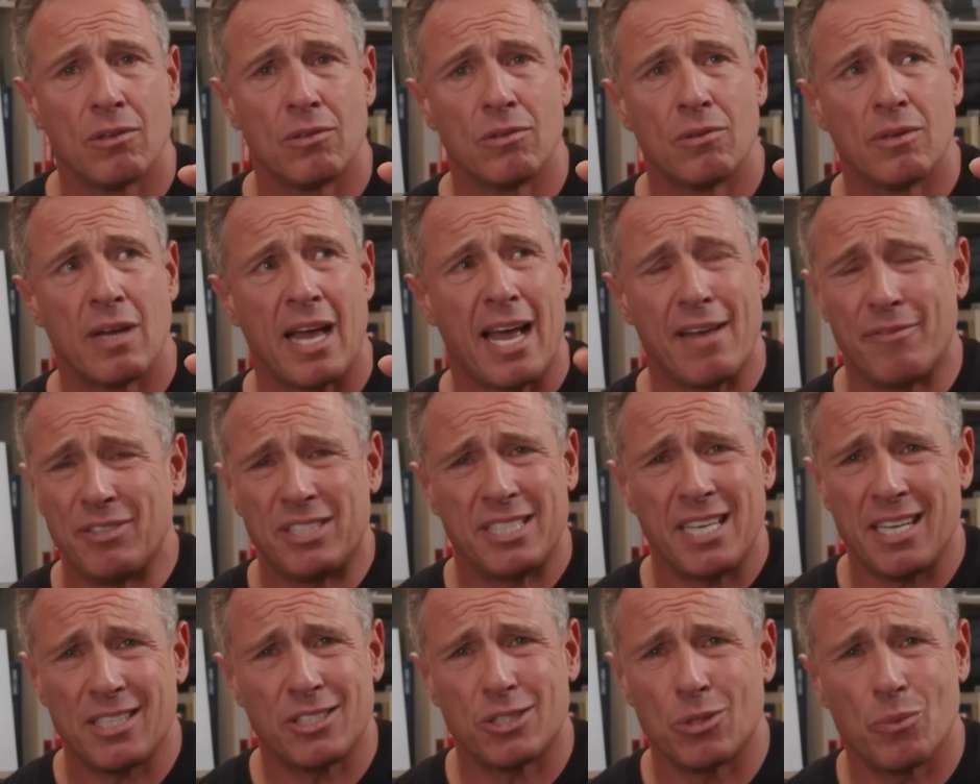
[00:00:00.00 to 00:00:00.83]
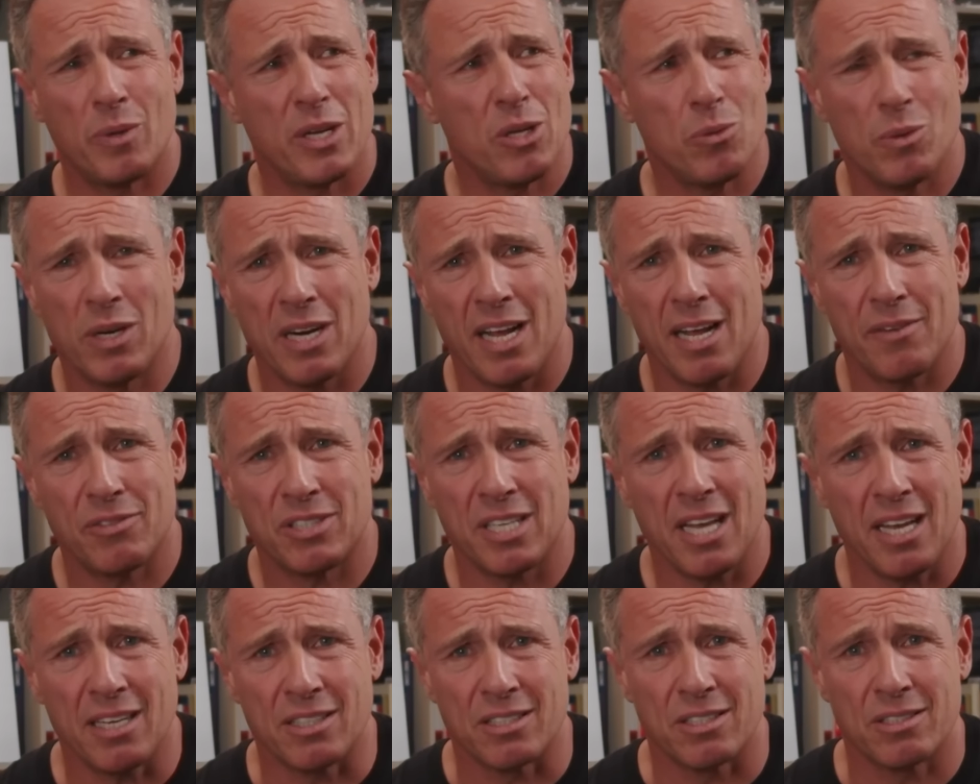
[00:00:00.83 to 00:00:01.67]
Have sex the way you want to have
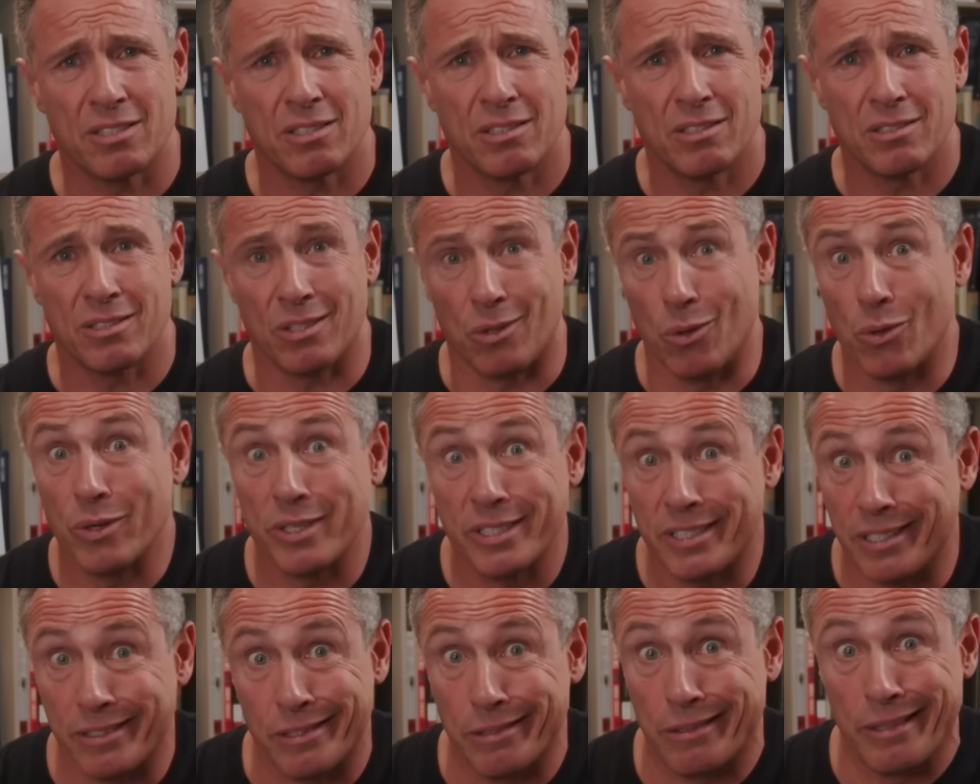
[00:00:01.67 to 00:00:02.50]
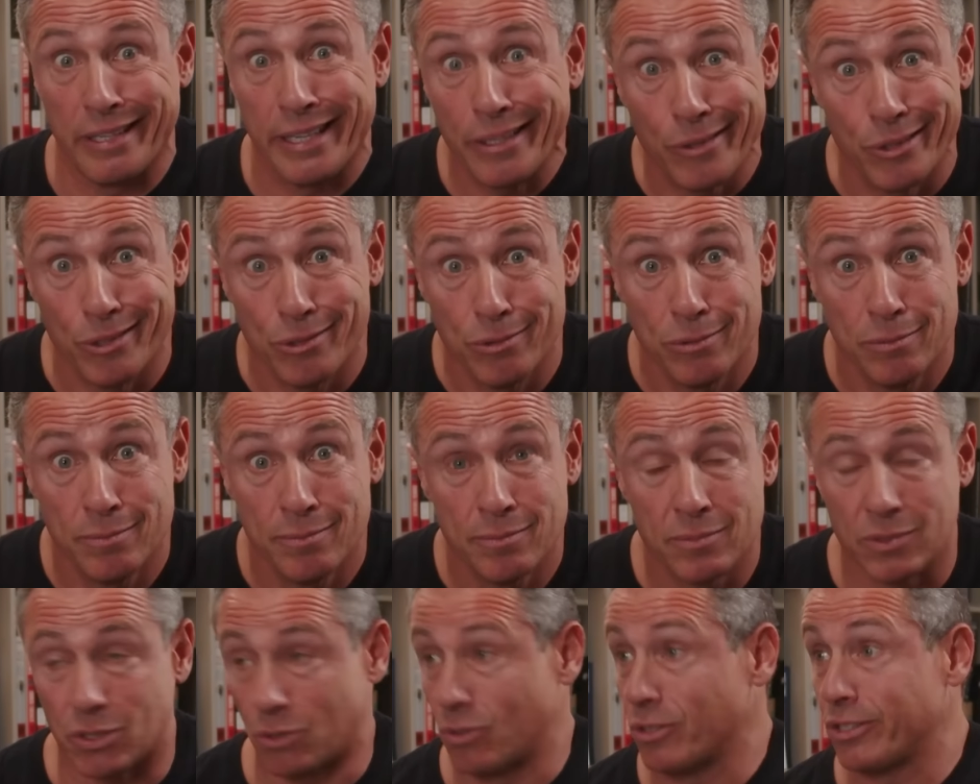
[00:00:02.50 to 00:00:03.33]
sex, as long as it's legal,
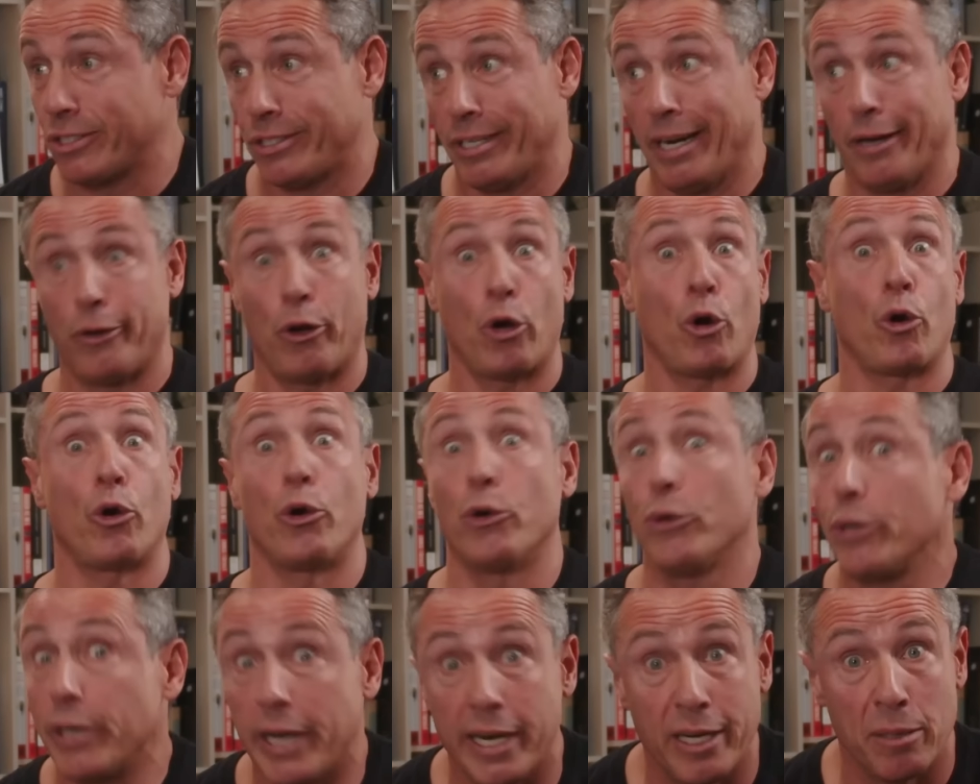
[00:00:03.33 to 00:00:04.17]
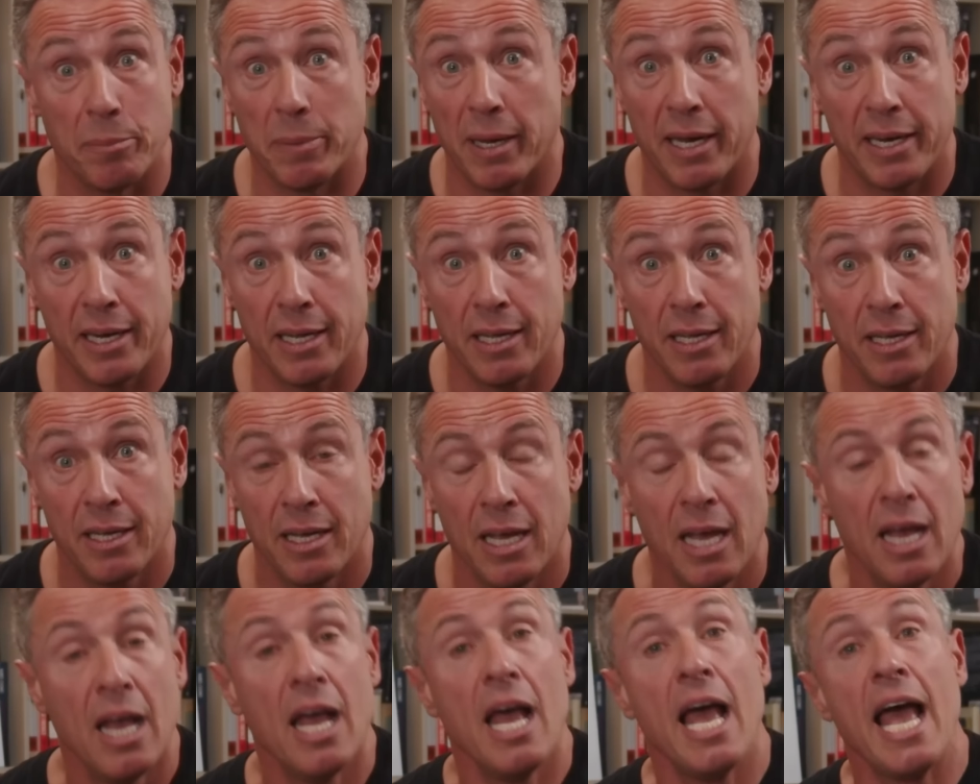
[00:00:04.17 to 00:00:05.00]
as long as you're not hurting anybody.
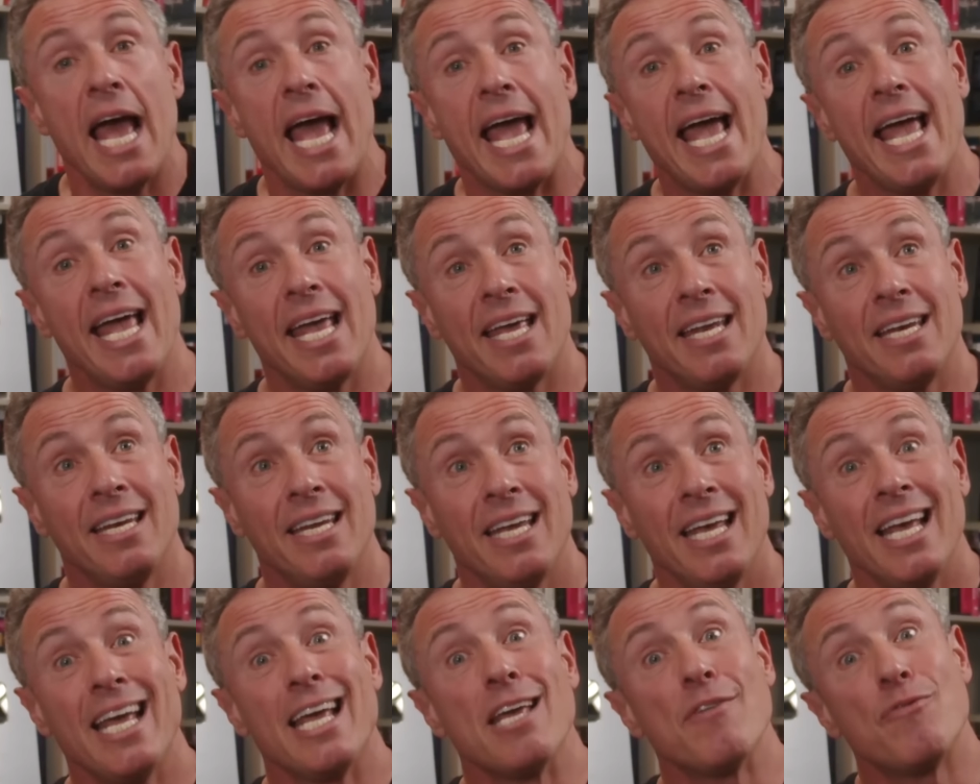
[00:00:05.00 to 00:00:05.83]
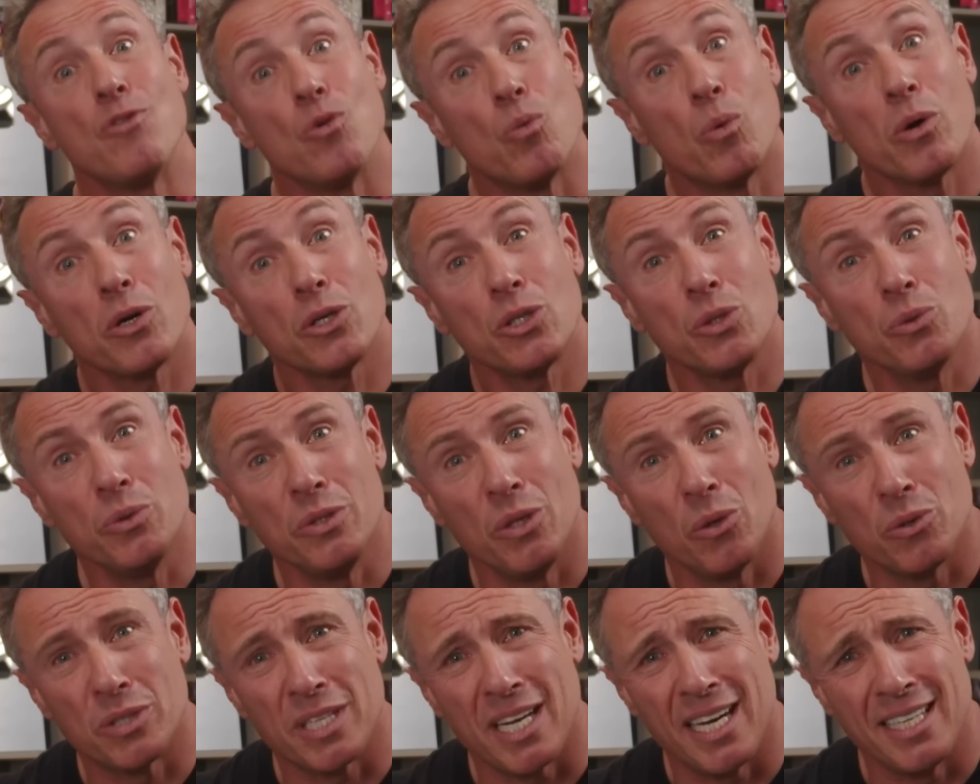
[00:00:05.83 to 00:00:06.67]
And if you were doing
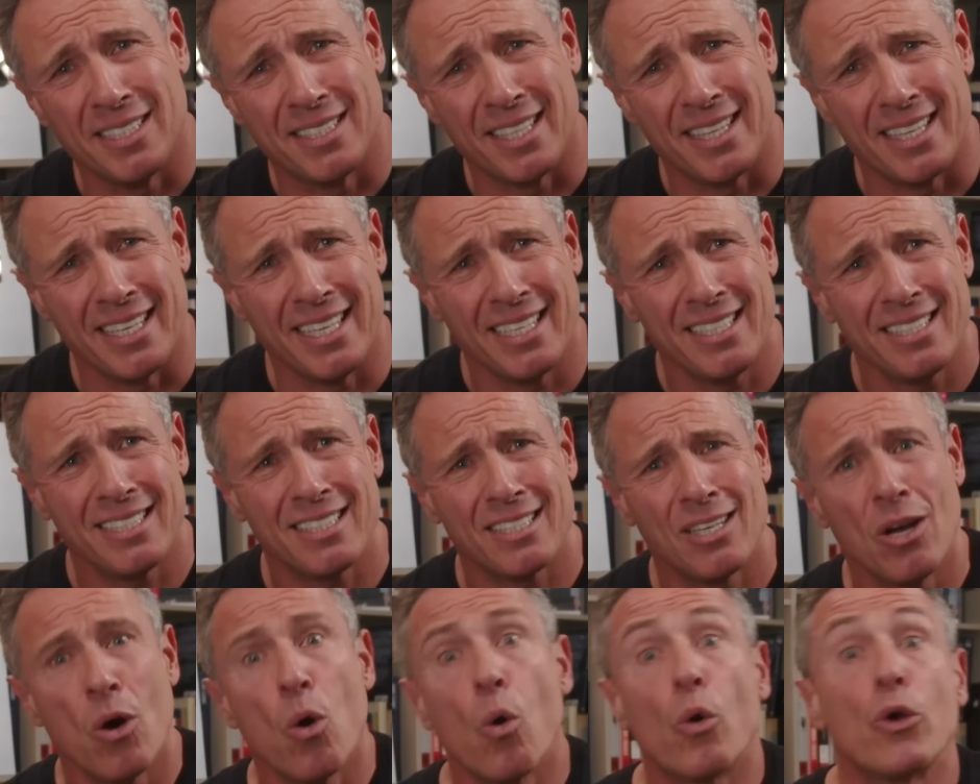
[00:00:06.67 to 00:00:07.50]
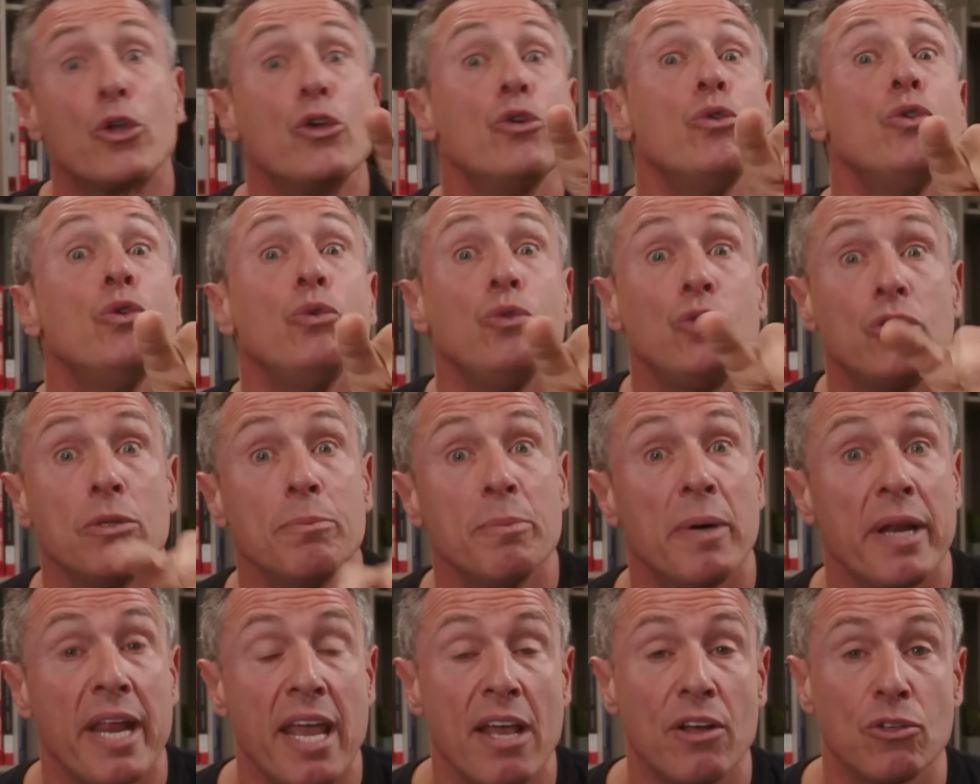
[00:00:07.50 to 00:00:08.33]
those kinds of things, or you knew
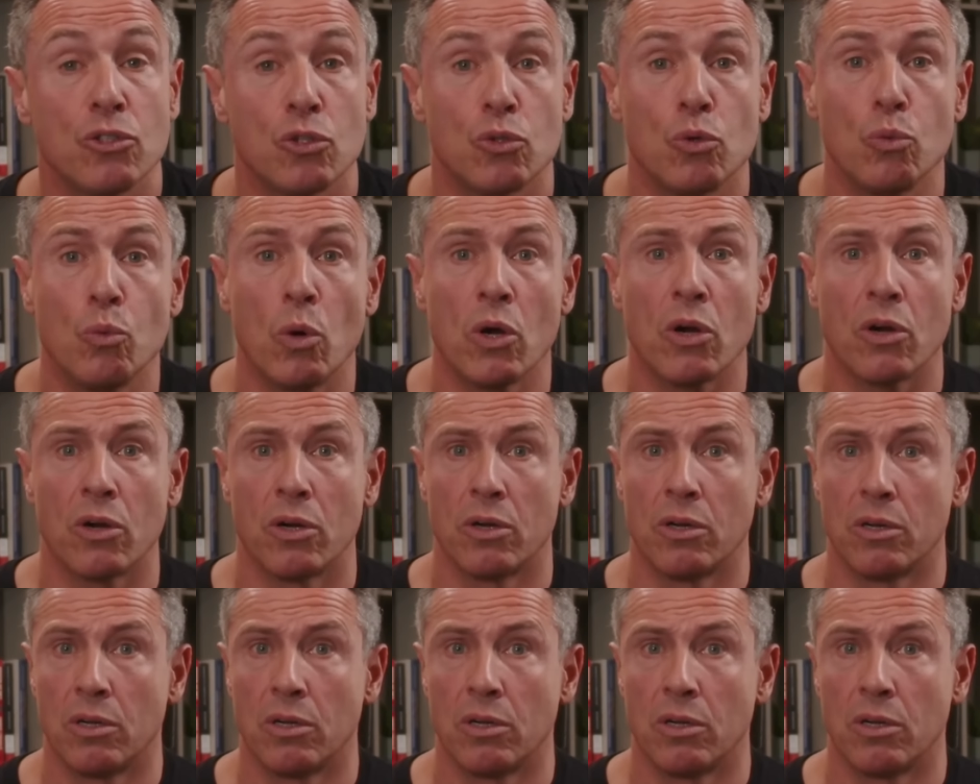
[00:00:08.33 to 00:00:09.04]
somebody else who were,